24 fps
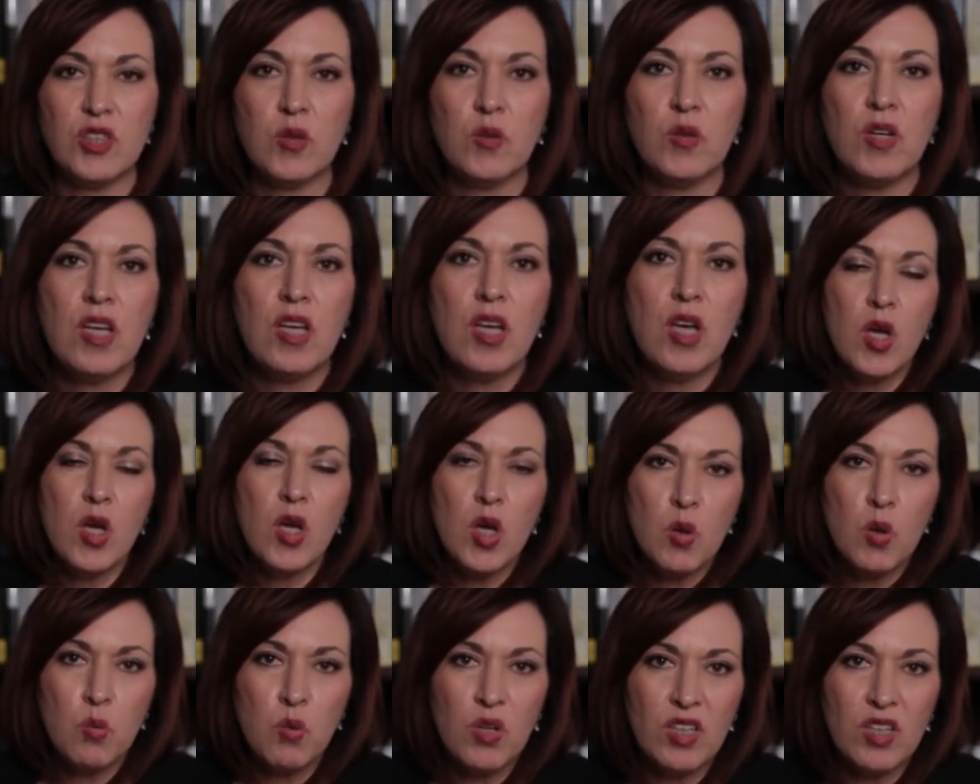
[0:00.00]
You know,
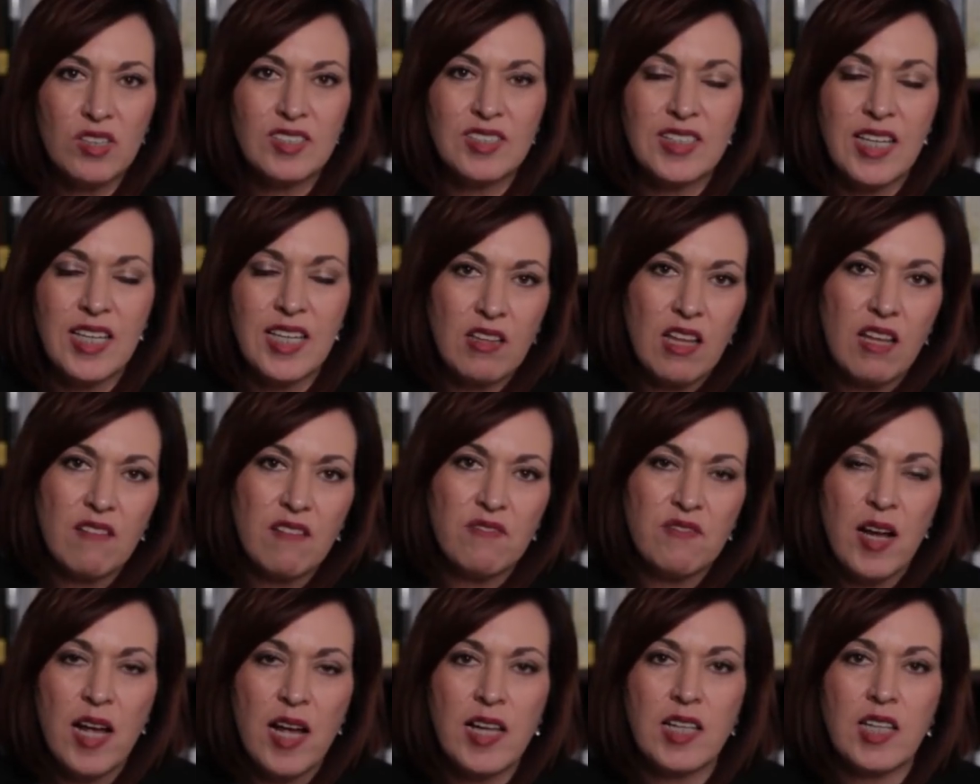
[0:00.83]
we're seeing
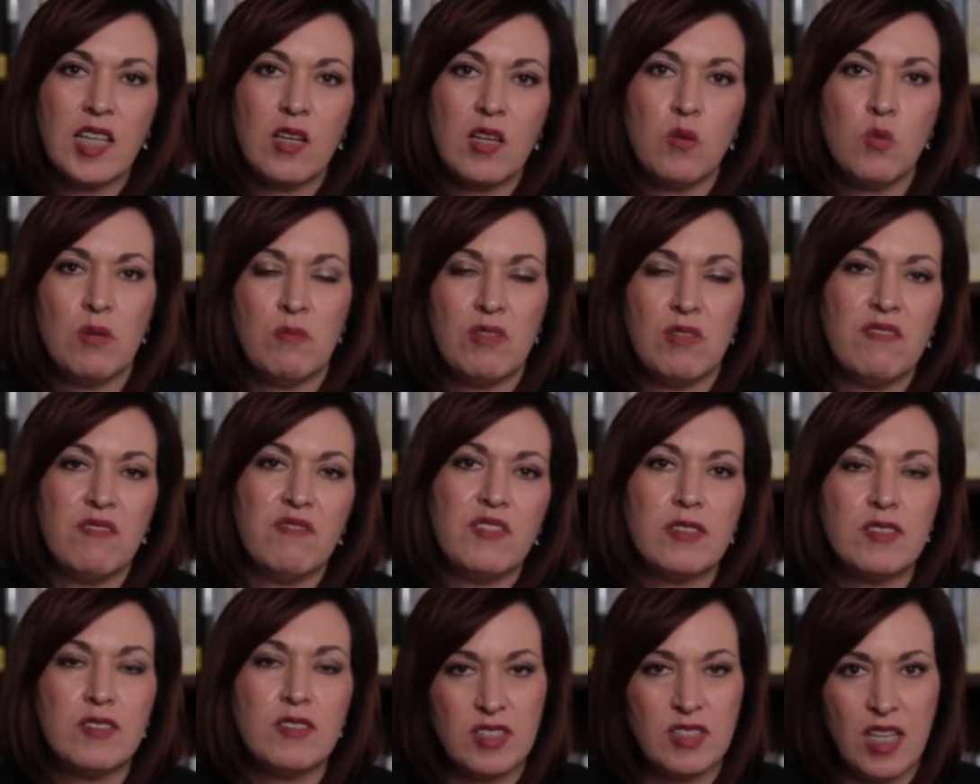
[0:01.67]
that finally women
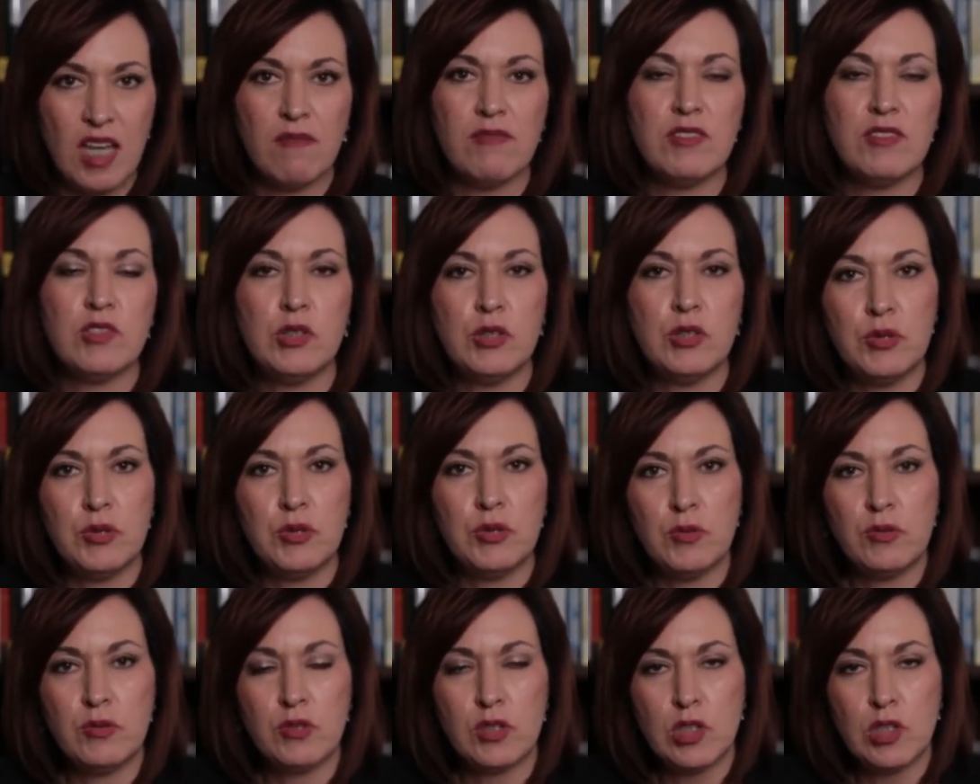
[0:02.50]
feel safe
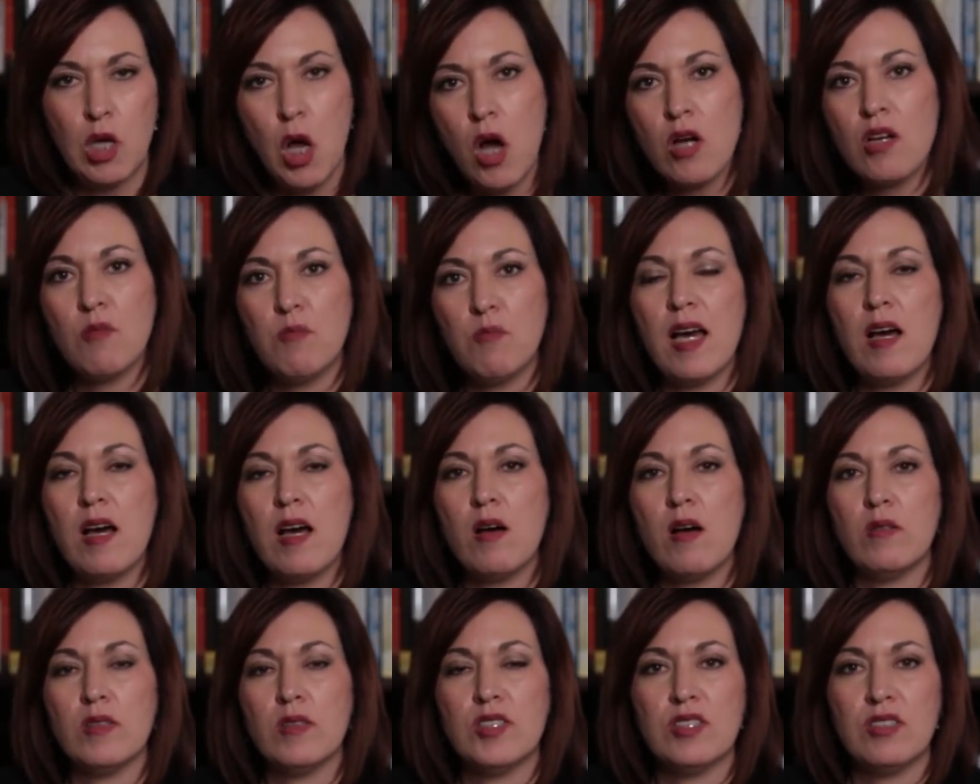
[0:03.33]
to talk
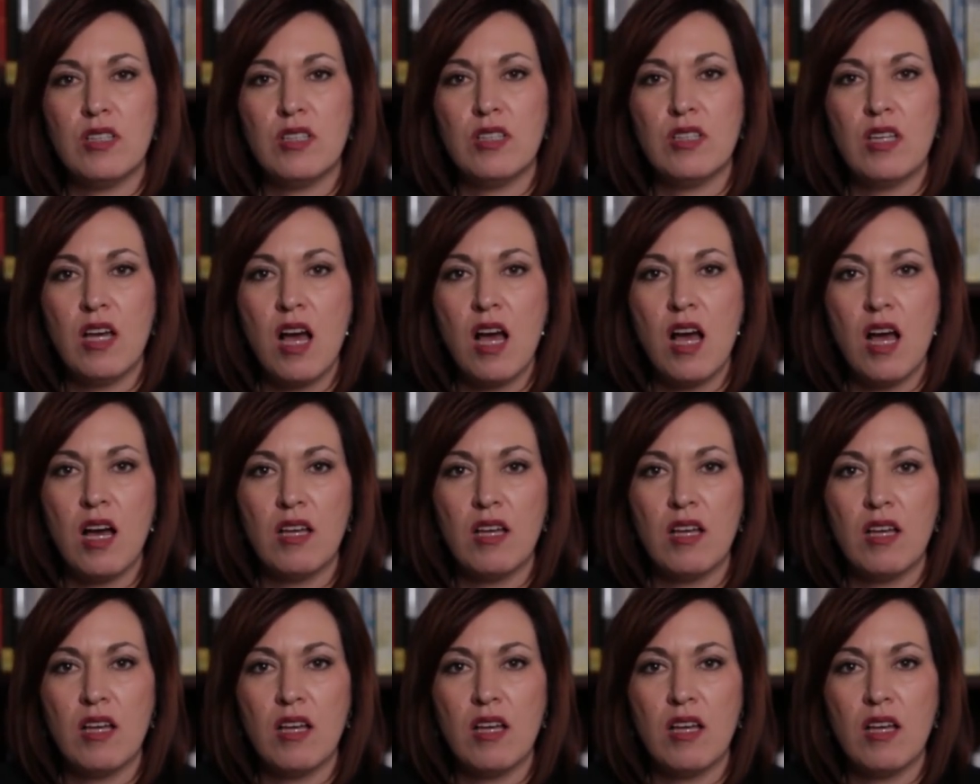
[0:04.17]
about uh,
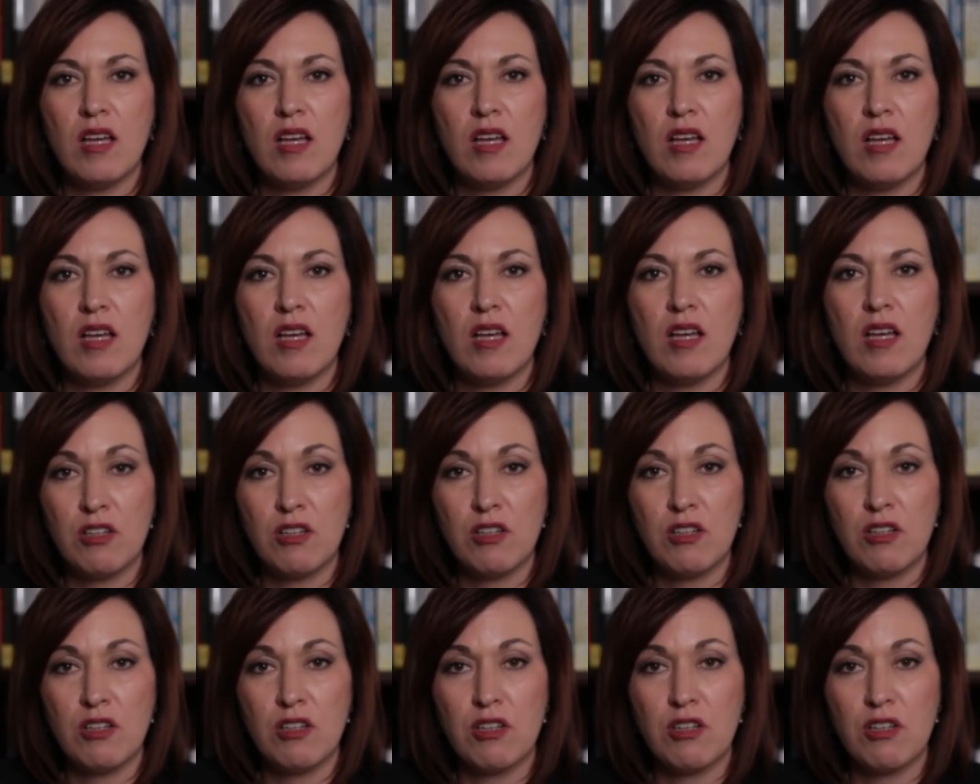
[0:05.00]
their
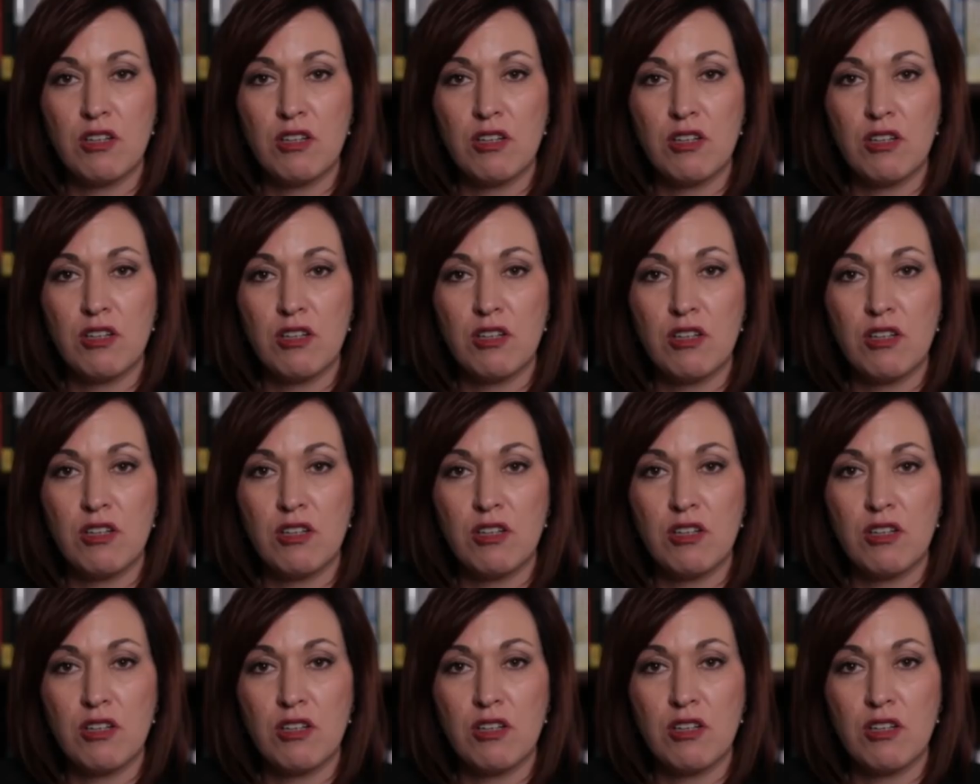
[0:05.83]

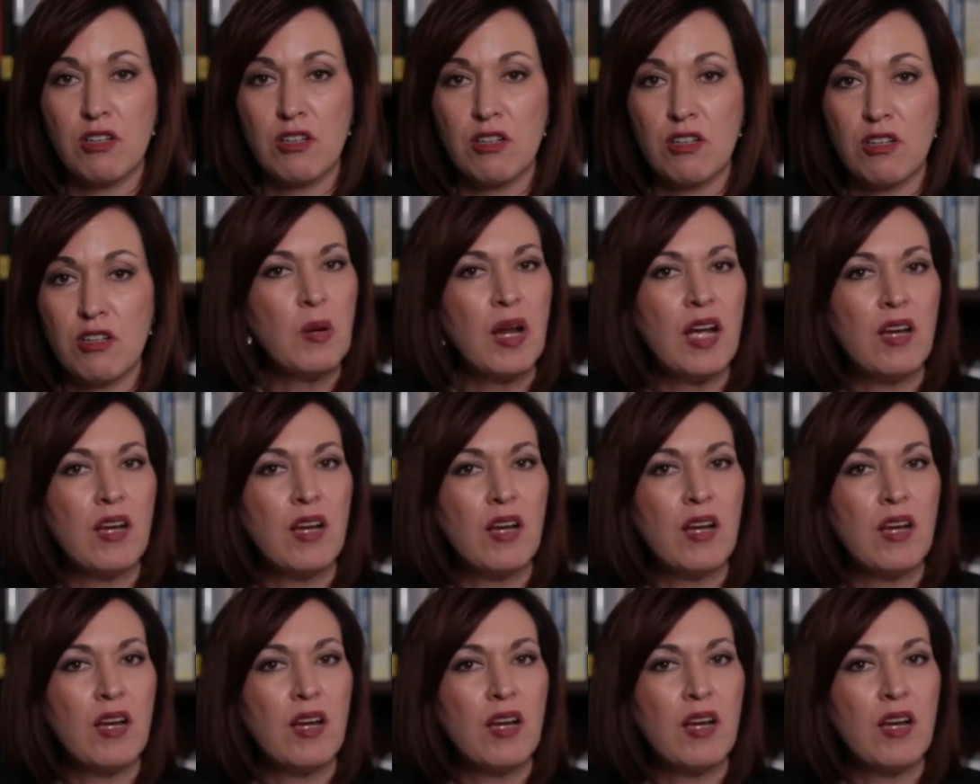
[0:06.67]
happens.